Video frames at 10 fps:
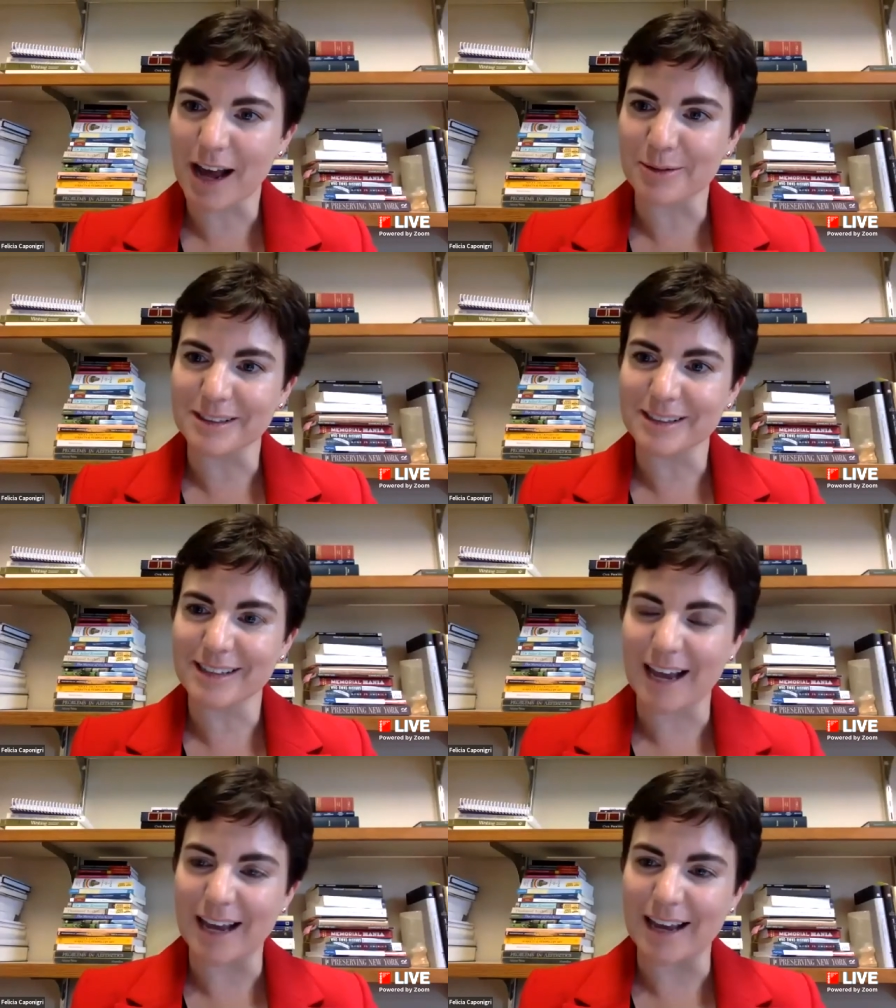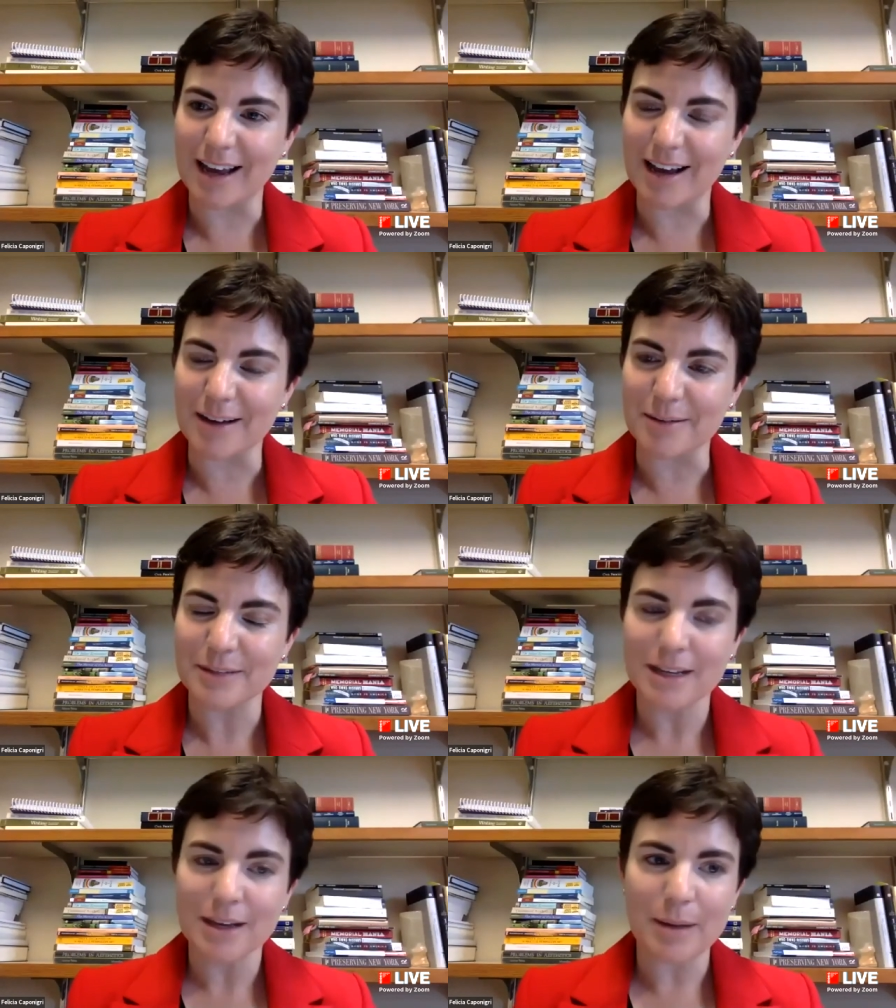I would say, um,
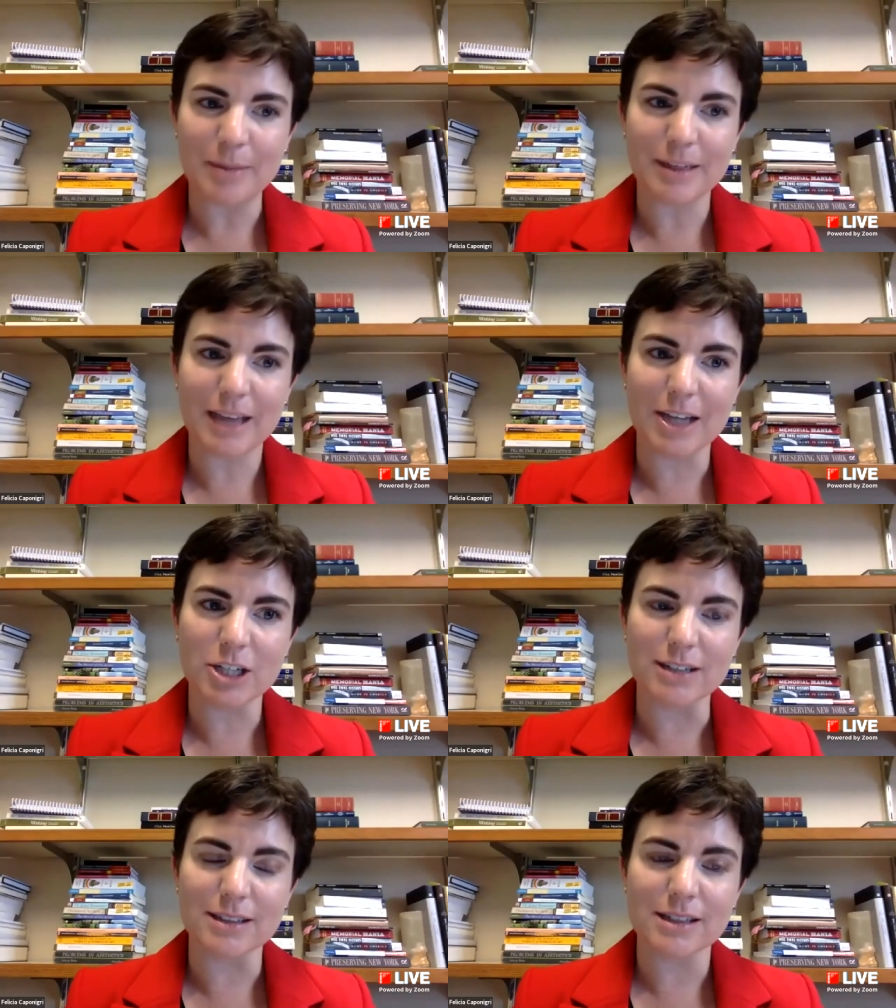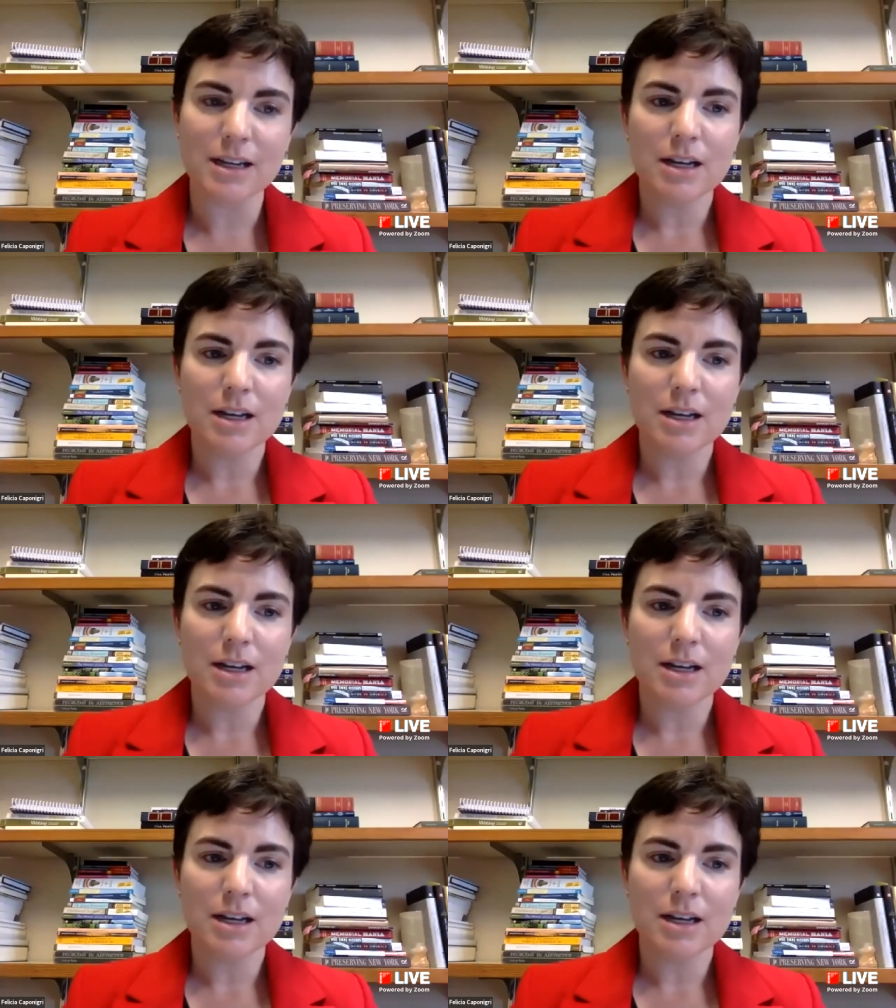publications.